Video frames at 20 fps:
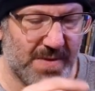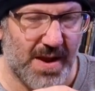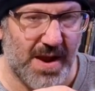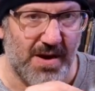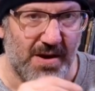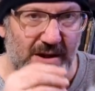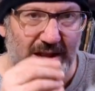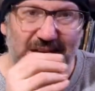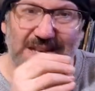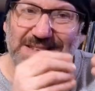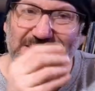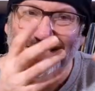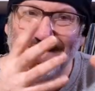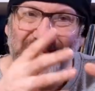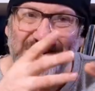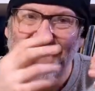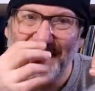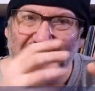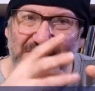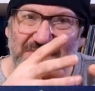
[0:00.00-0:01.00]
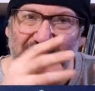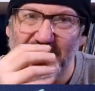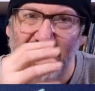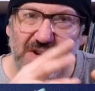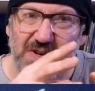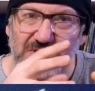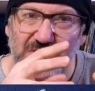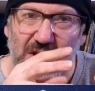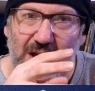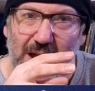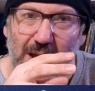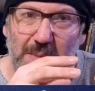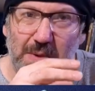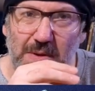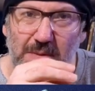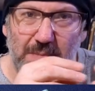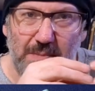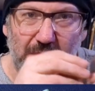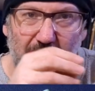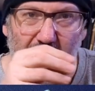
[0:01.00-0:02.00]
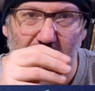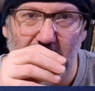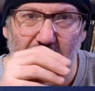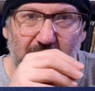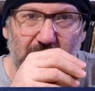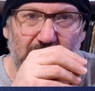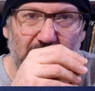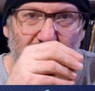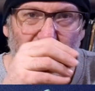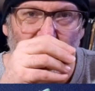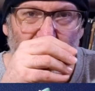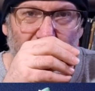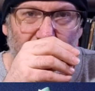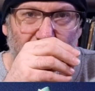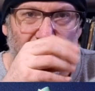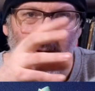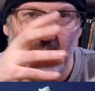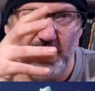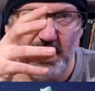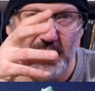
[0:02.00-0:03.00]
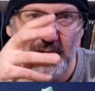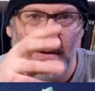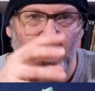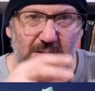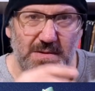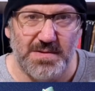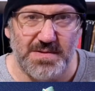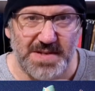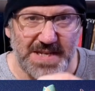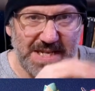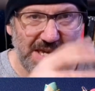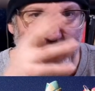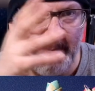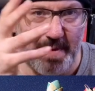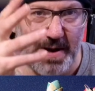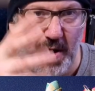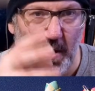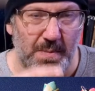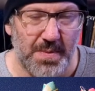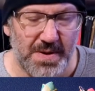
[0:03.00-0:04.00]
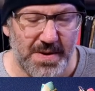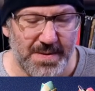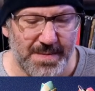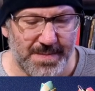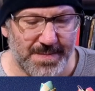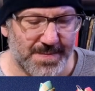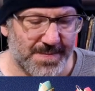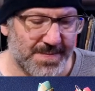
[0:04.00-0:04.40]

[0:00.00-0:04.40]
it looks like a Chinese finger trap, but to keep it open.